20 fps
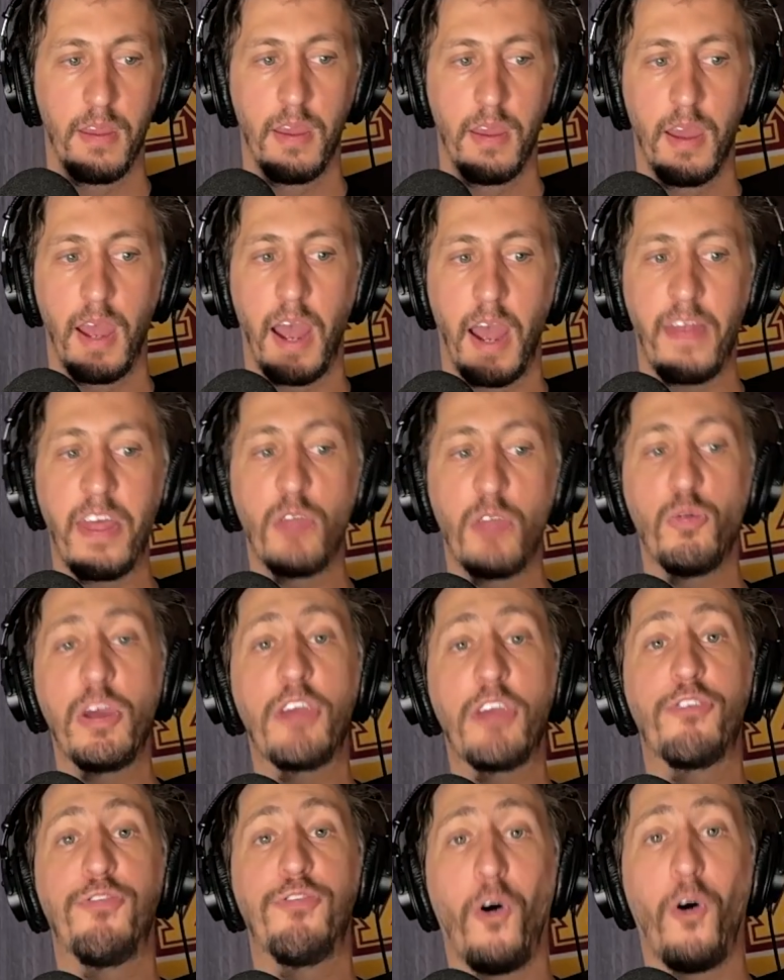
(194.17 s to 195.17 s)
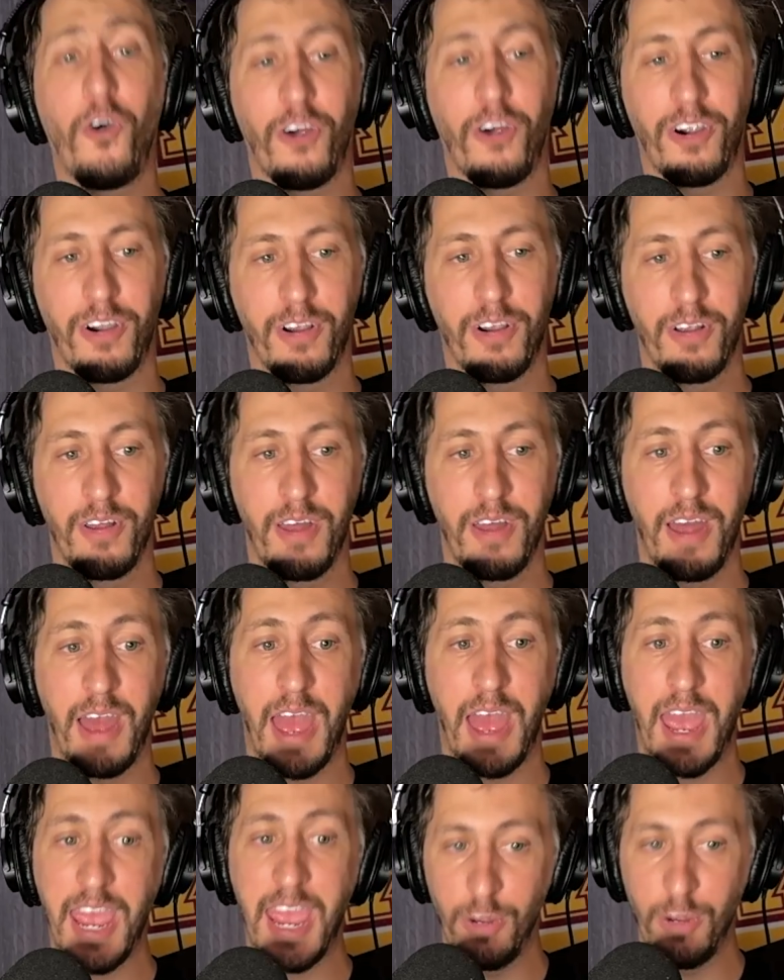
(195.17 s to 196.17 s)
And then week 4
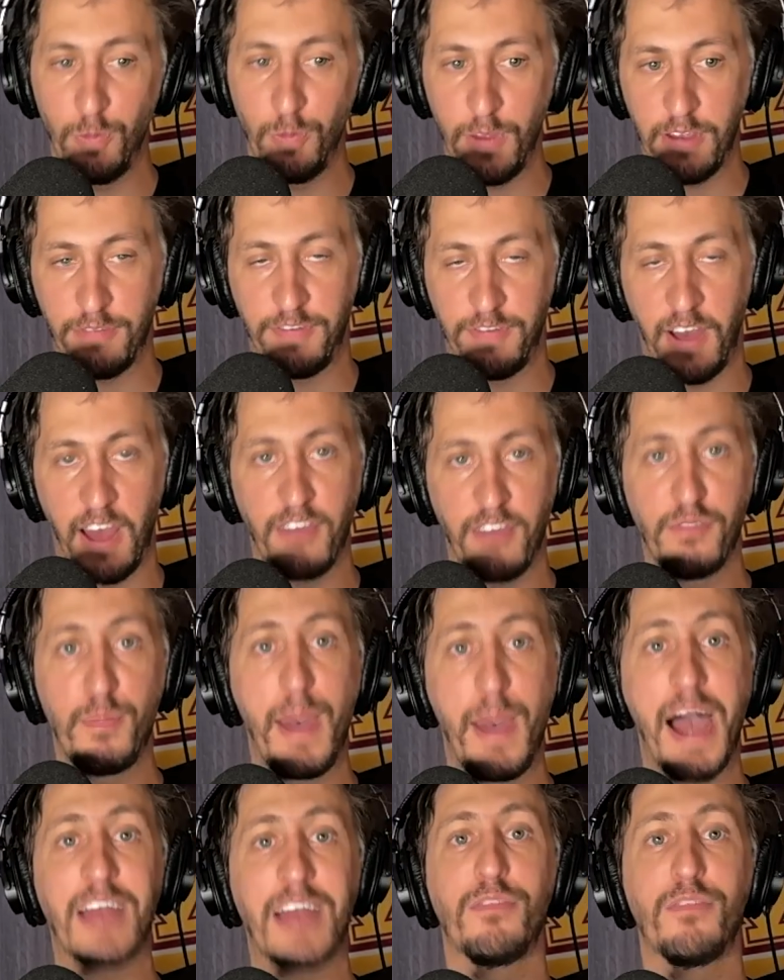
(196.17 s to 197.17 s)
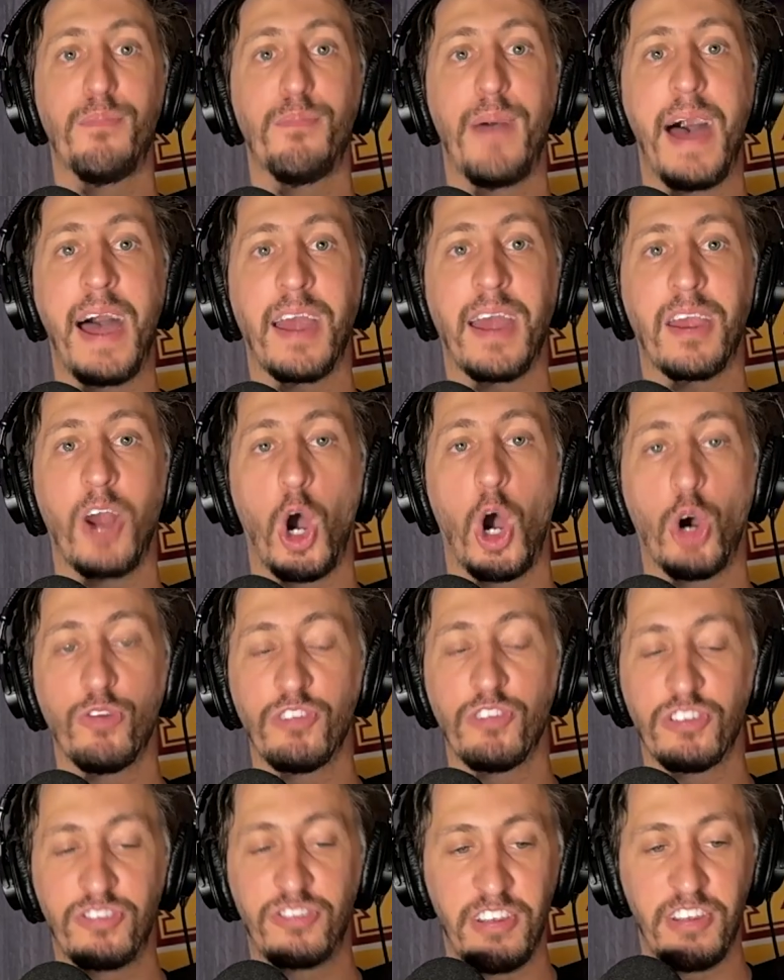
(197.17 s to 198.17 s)
and week 5, back-to-back
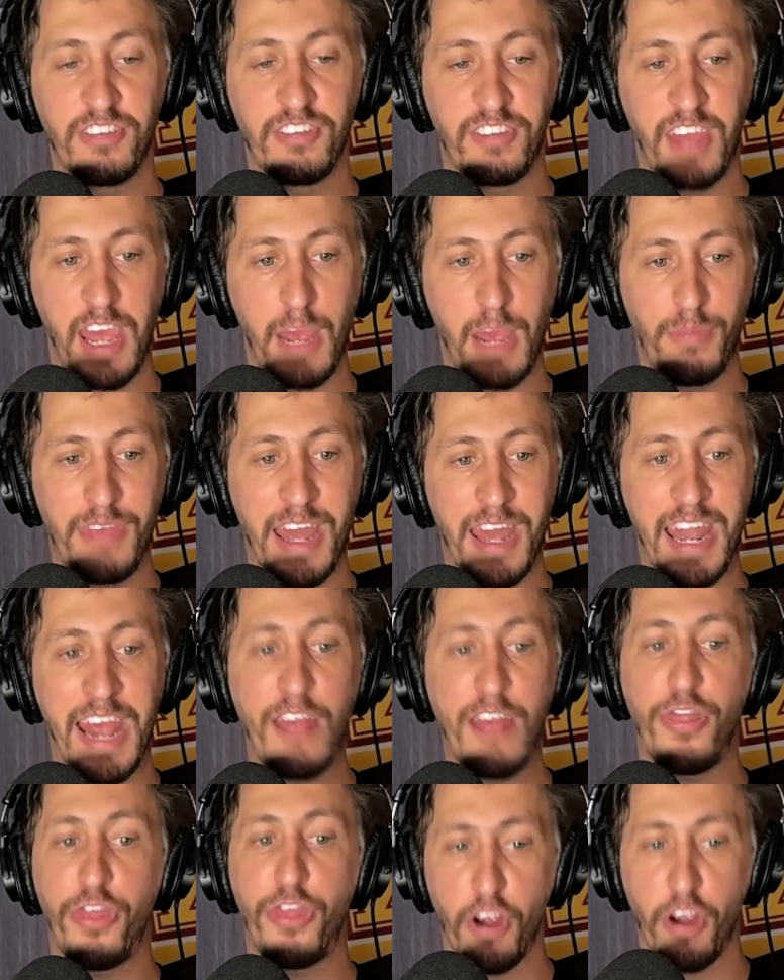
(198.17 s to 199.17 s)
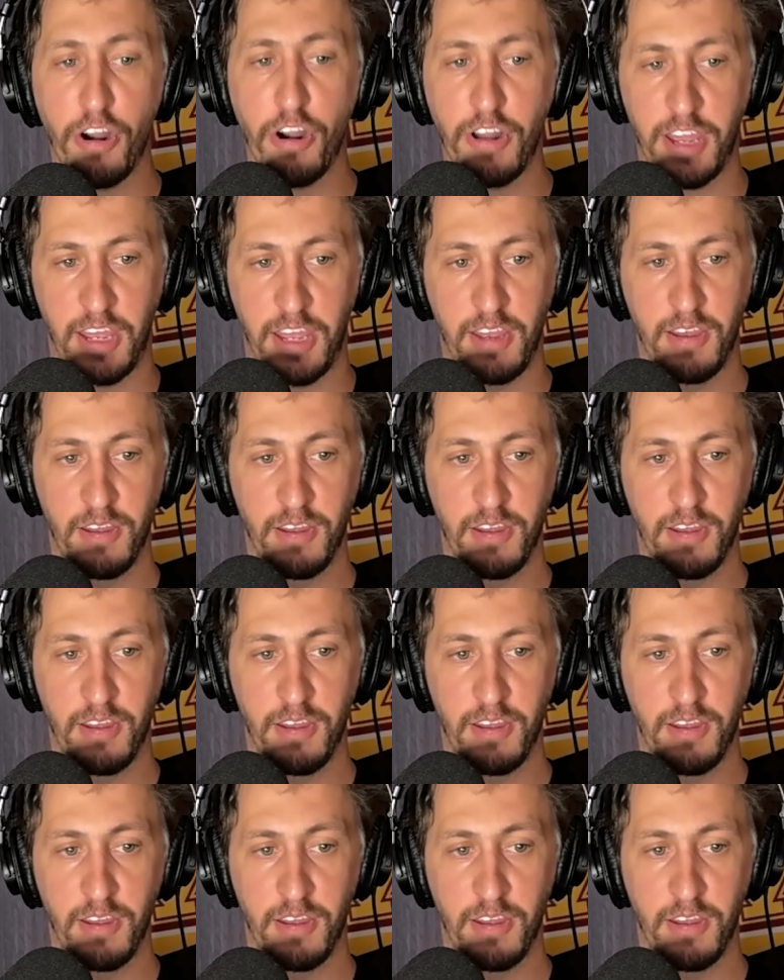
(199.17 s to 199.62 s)
overseas games at 8:30